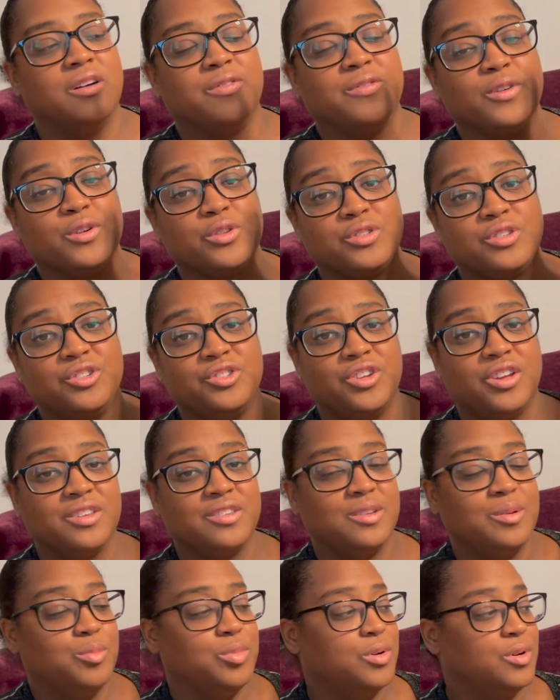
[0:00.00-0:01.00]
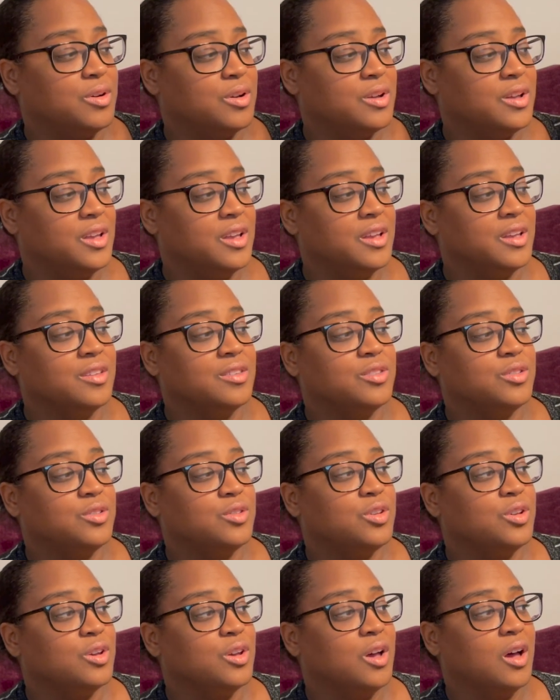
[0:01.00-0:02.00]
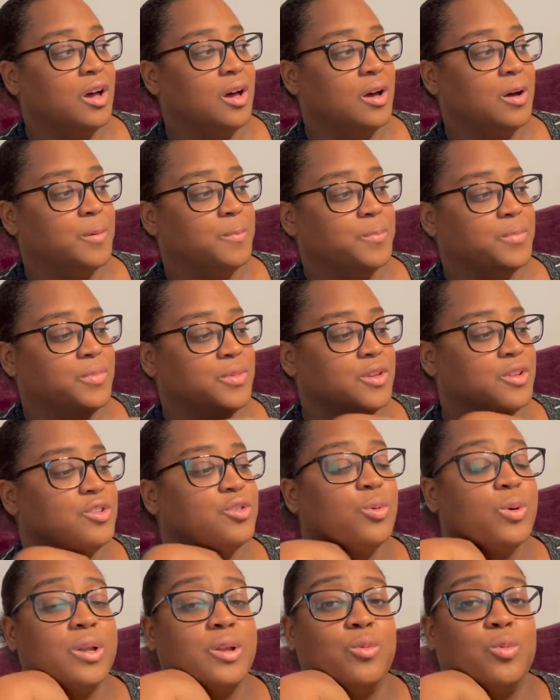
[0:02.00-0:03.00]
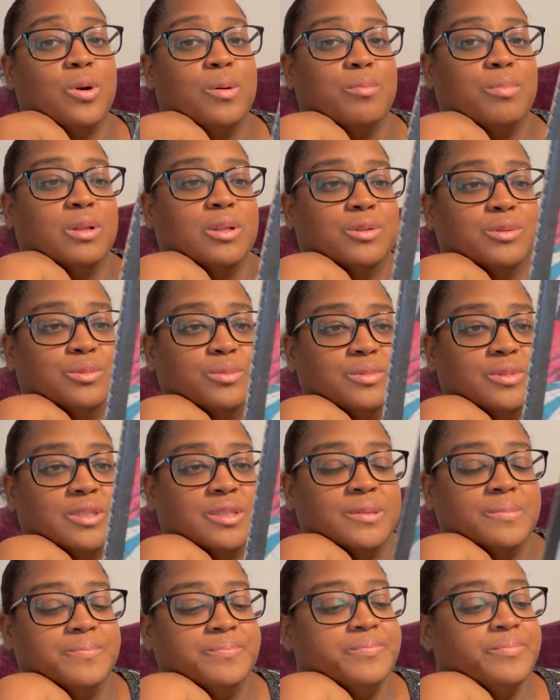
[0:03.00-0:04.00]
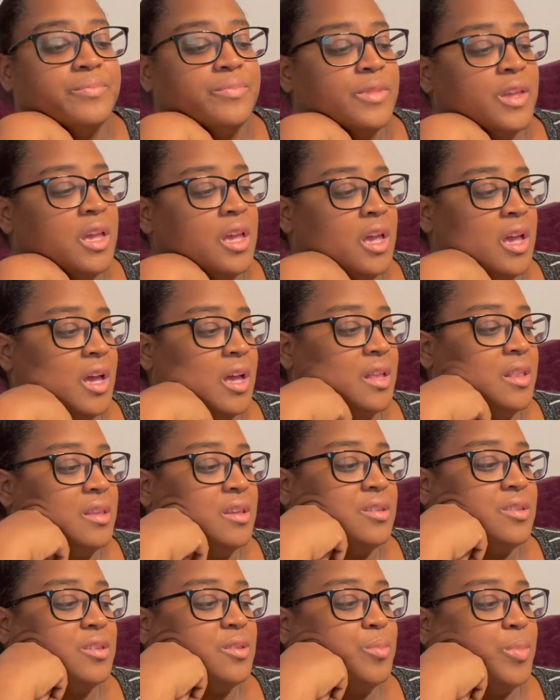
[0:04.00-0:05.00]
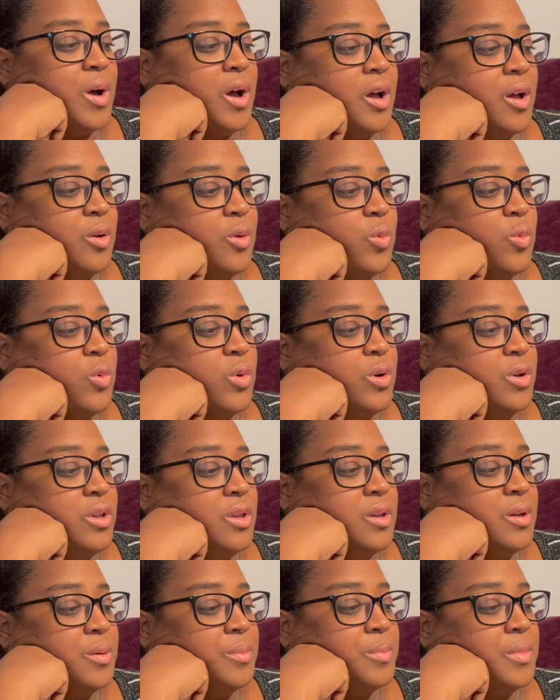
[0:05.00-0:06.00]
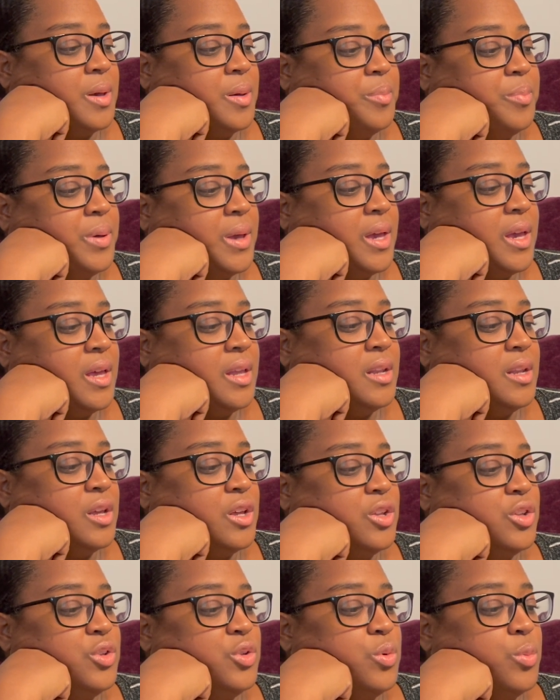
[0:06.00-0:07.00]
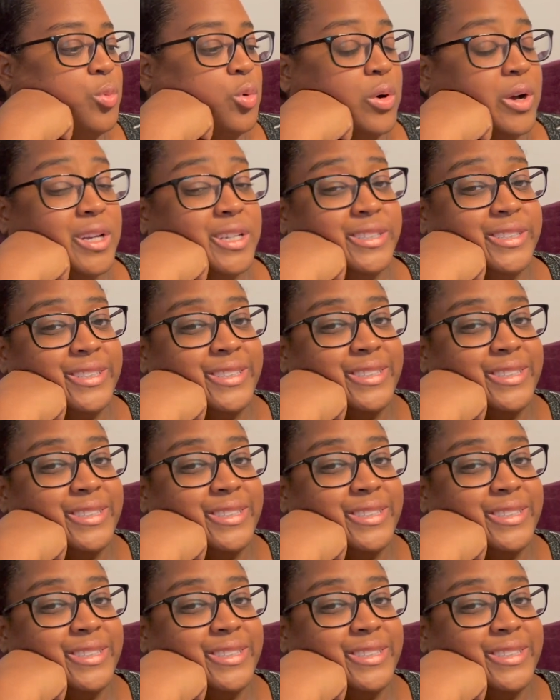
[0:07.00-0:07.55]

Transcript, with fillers: first suggested book is um, The 21 Balloons, And this is by William Pène du Bois.